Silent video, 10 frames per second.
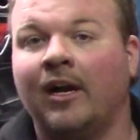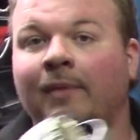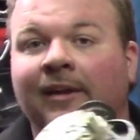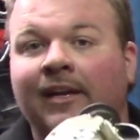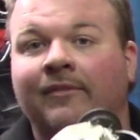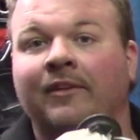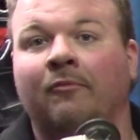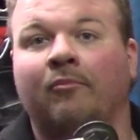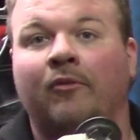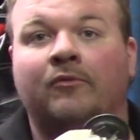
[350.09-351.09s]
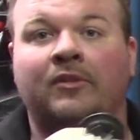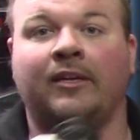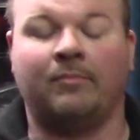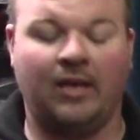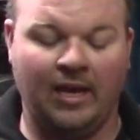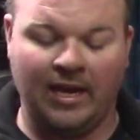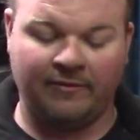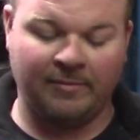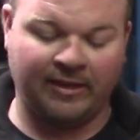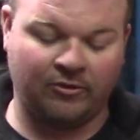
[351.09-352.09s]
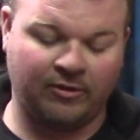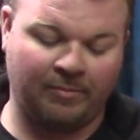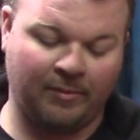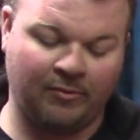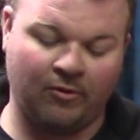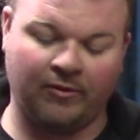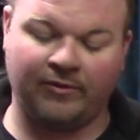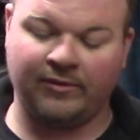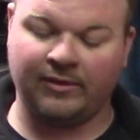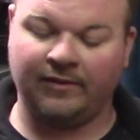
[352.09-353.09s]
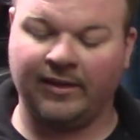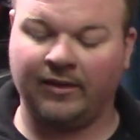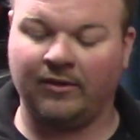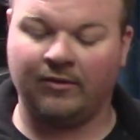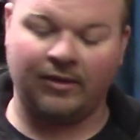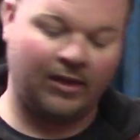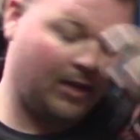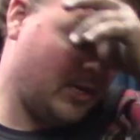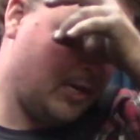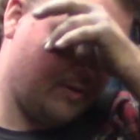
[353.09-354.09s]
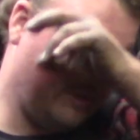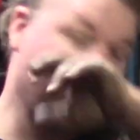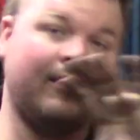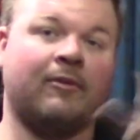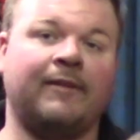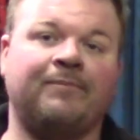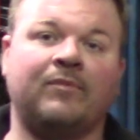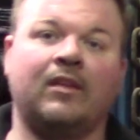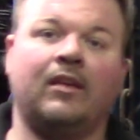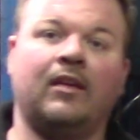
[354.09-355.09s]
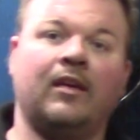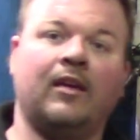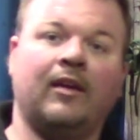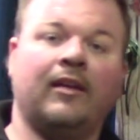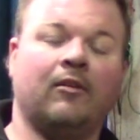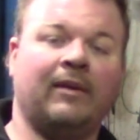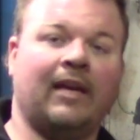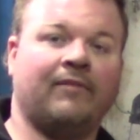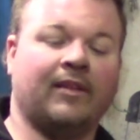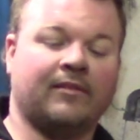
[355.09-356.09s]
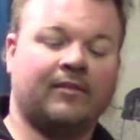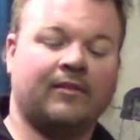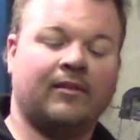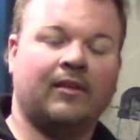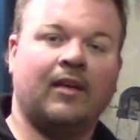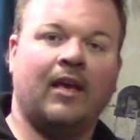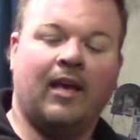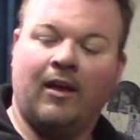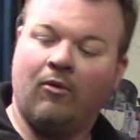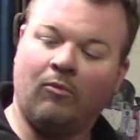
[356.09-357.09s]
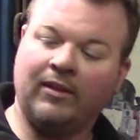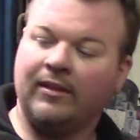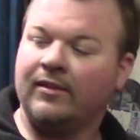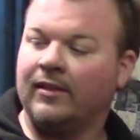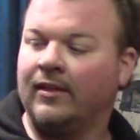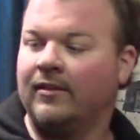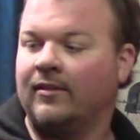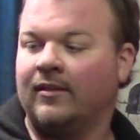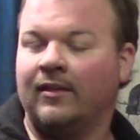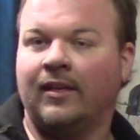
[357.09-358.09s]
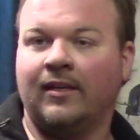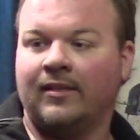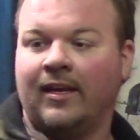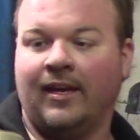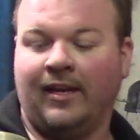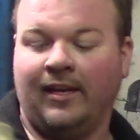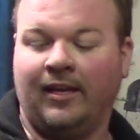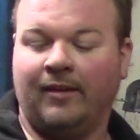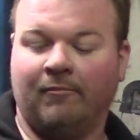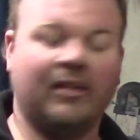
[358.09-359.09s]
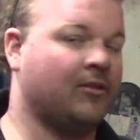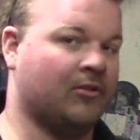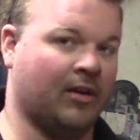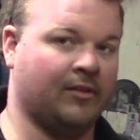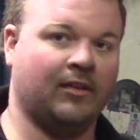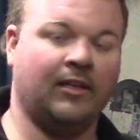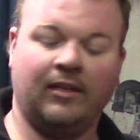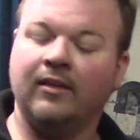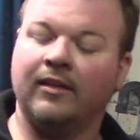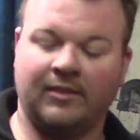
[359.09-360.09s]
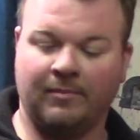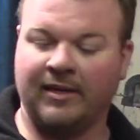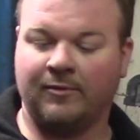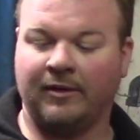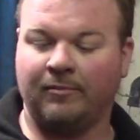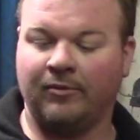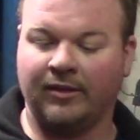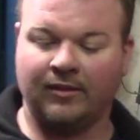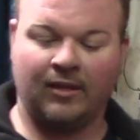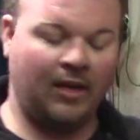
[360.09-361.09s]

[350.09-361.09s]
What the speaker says: I might have a different prototype. Have to make a trip up north, see if I can do it. But anyway, here we have this. What this is a monstrosity, is the best way to put it.